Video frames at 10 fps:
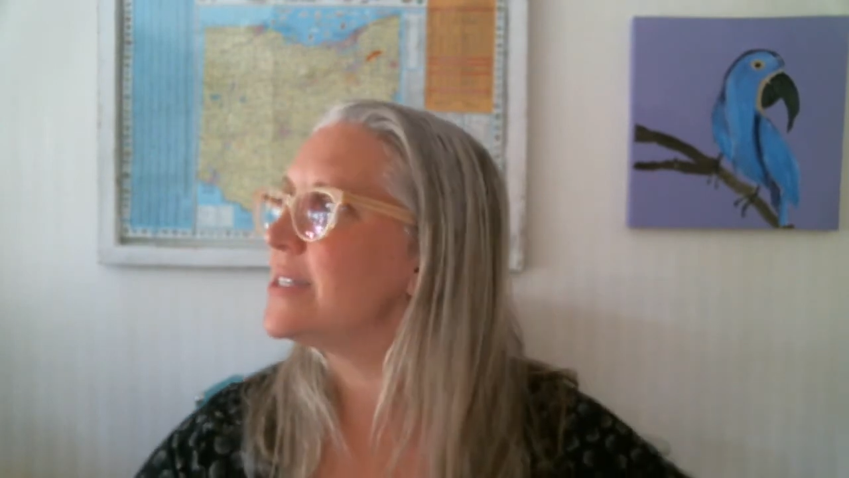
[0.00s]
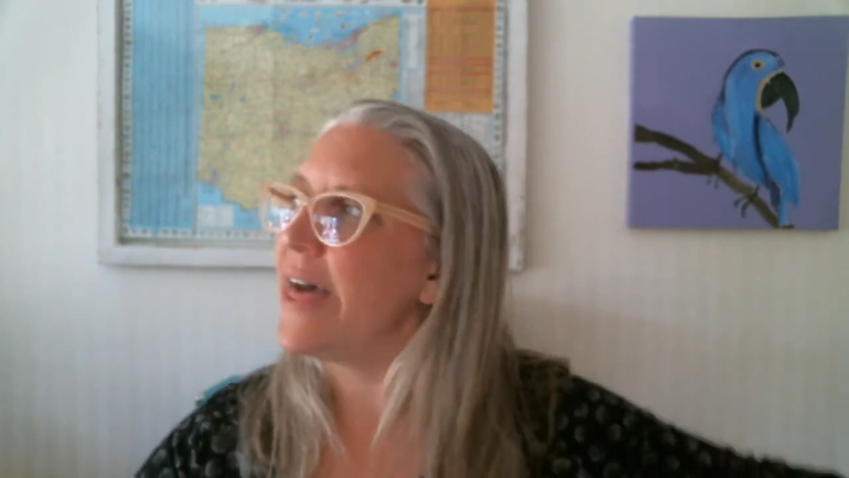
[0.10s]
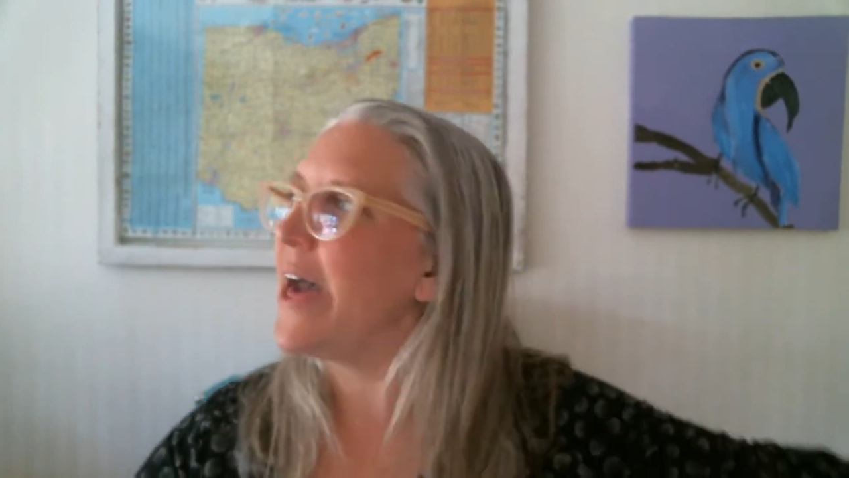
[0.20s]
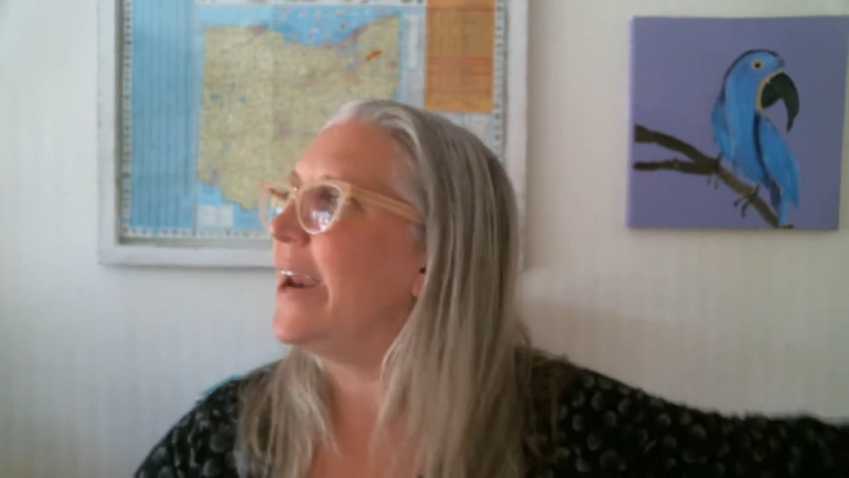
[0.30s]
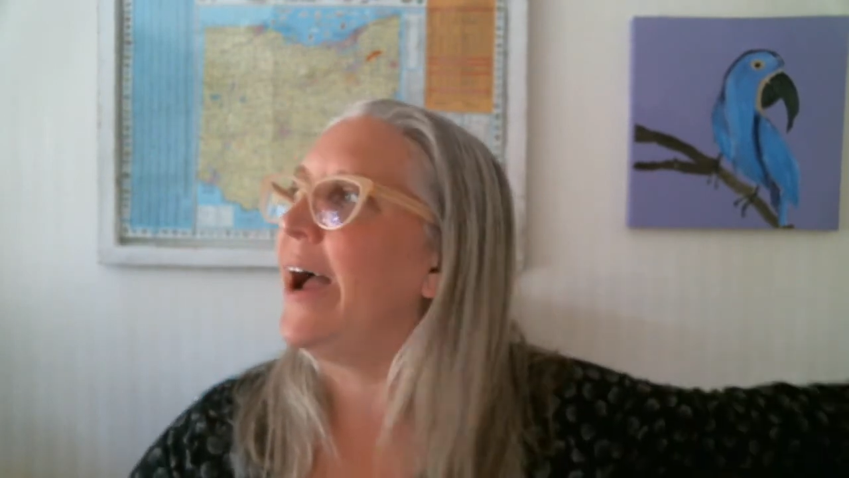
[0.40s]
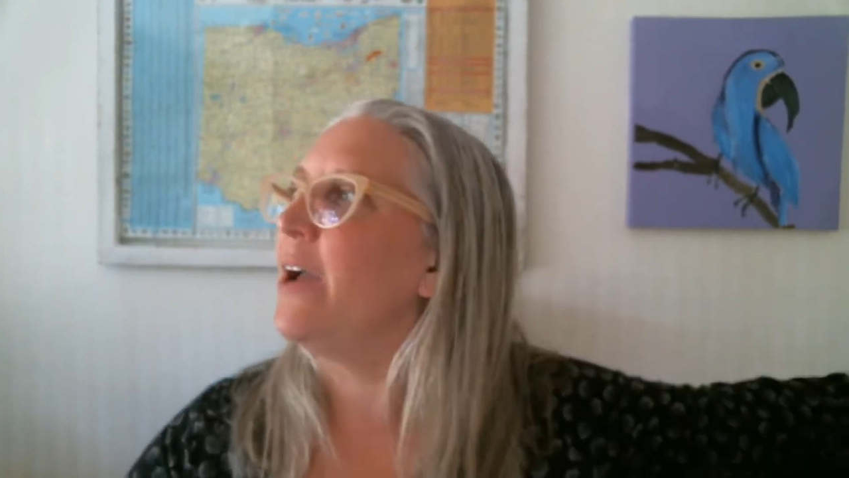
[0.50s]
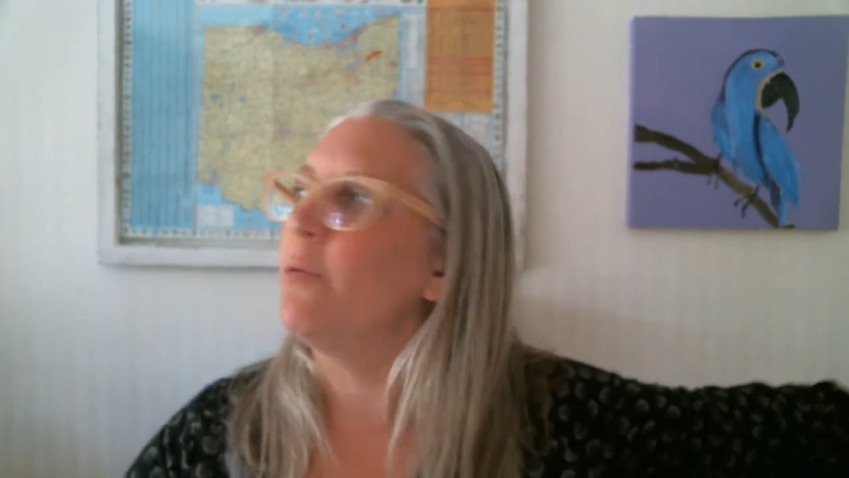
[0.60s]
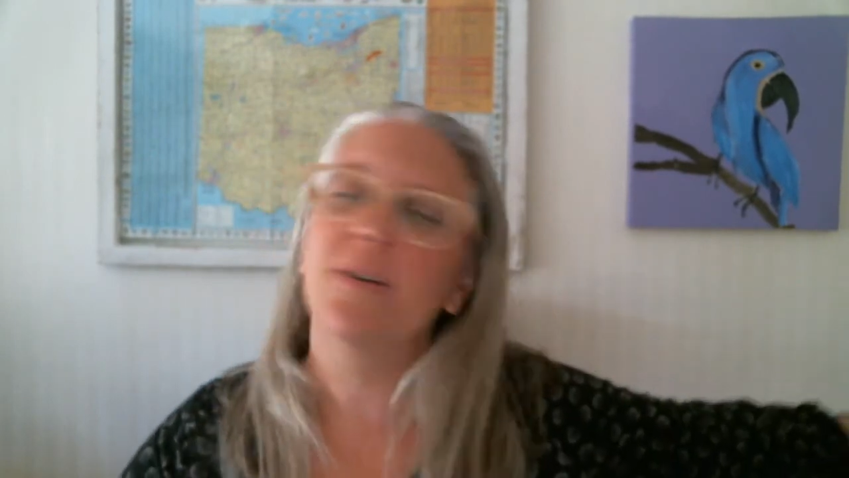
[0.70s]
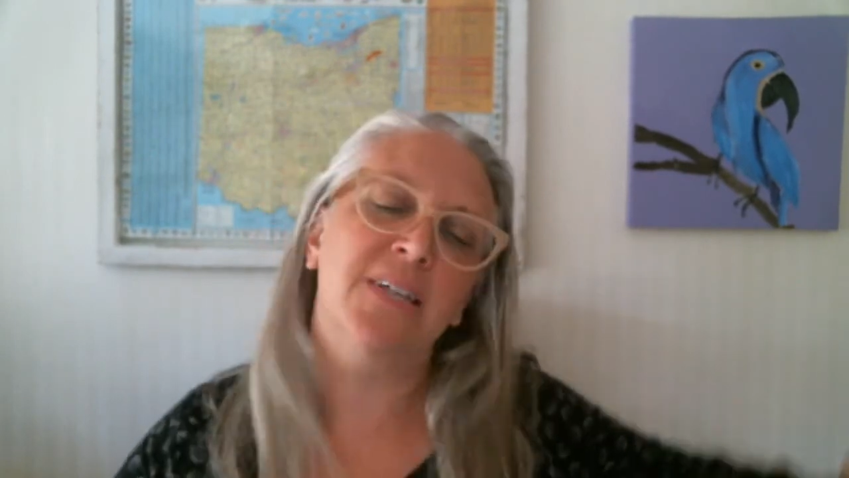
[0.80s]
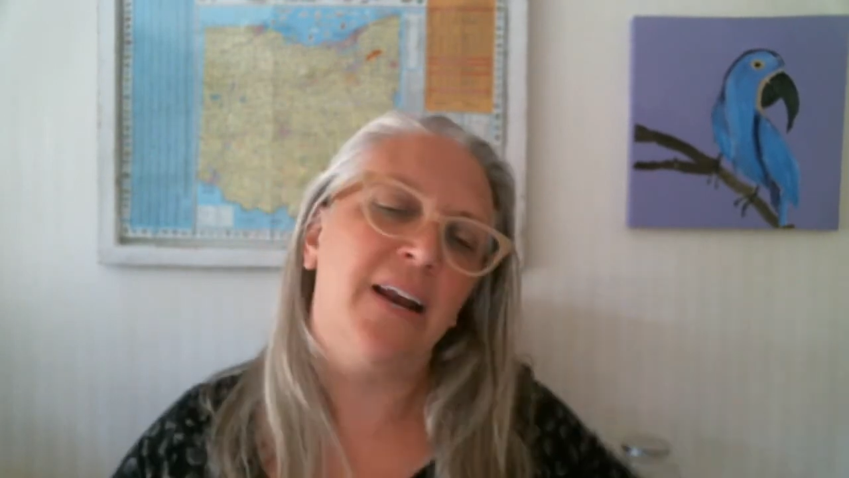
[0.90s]
that I
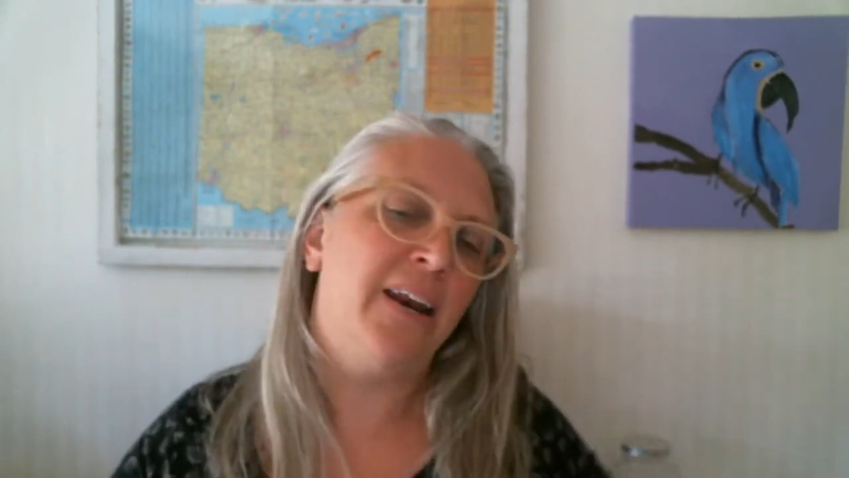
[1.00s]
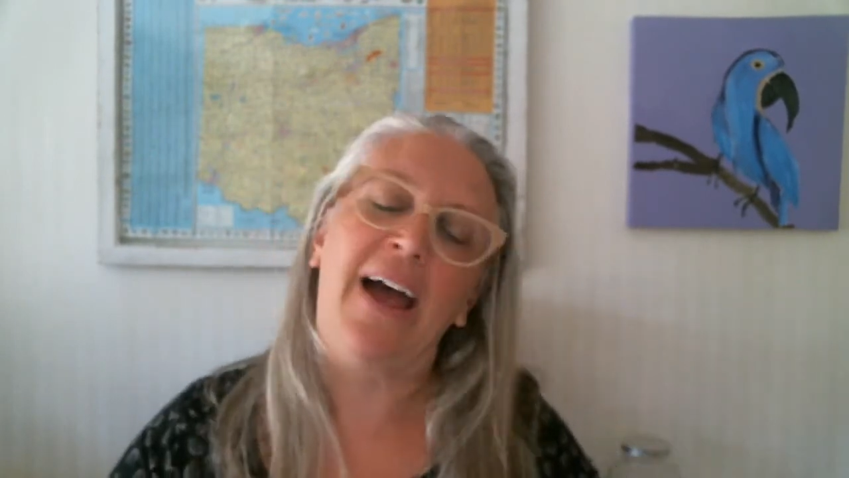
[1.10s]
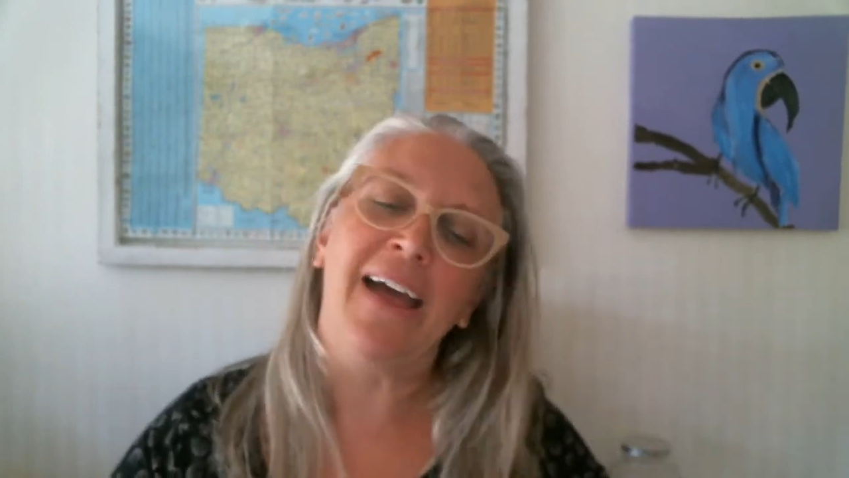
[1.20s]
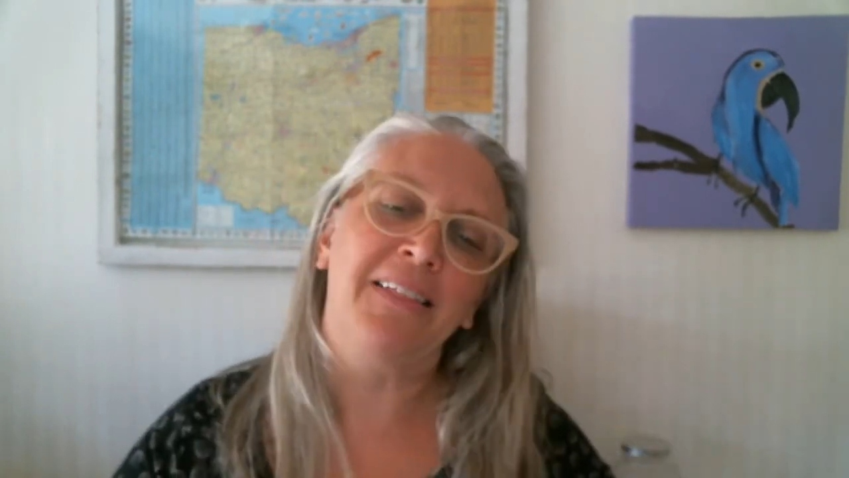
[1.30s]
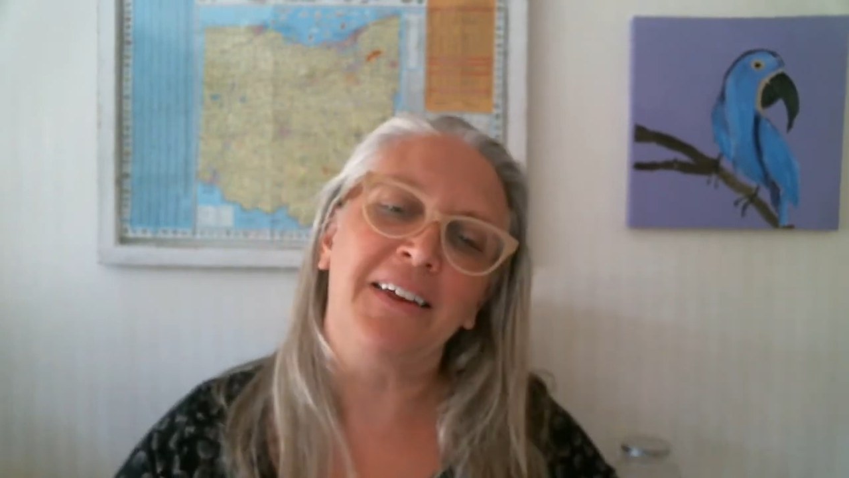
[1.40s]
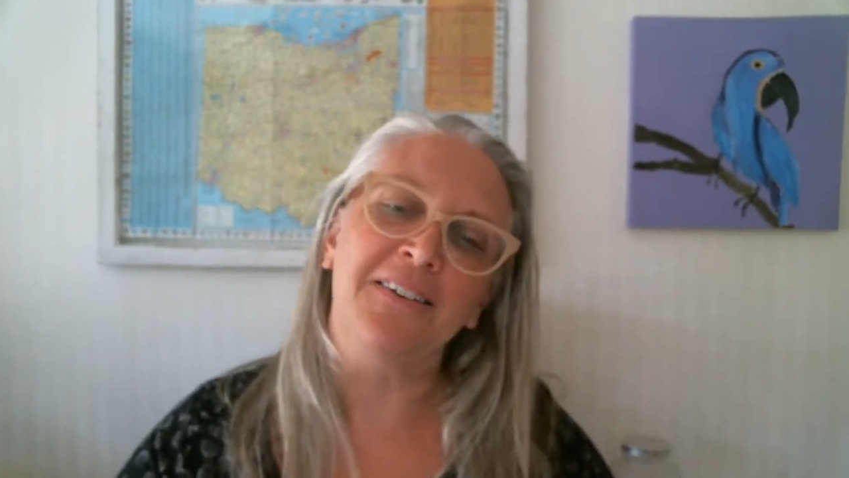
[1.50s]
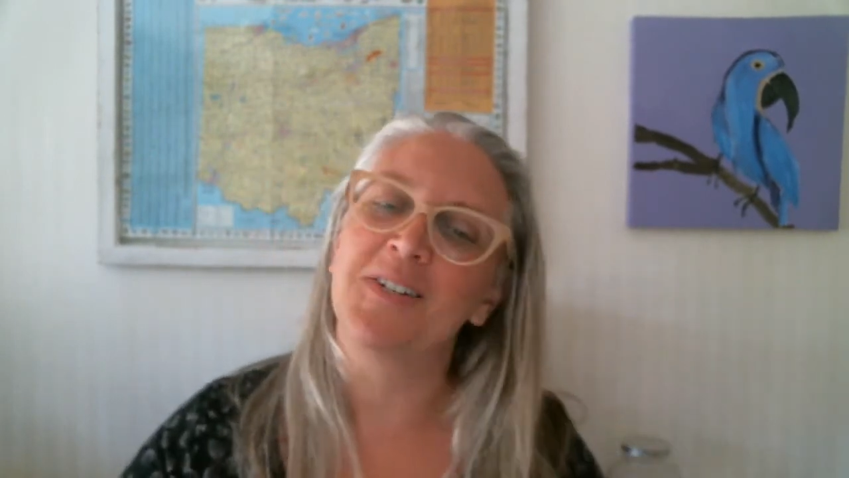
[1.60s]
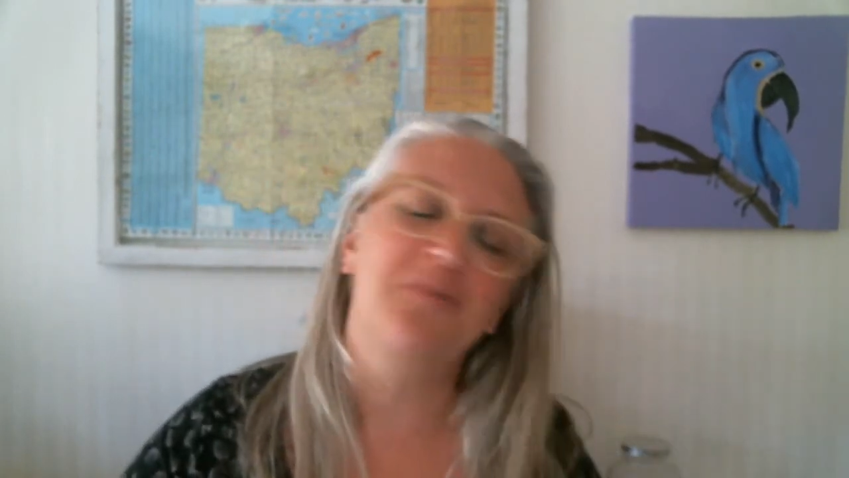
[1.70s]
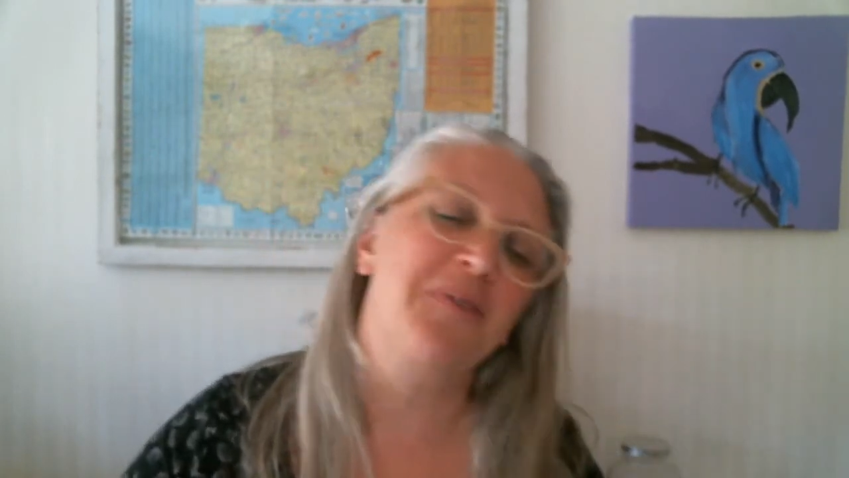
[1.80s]
was on an island,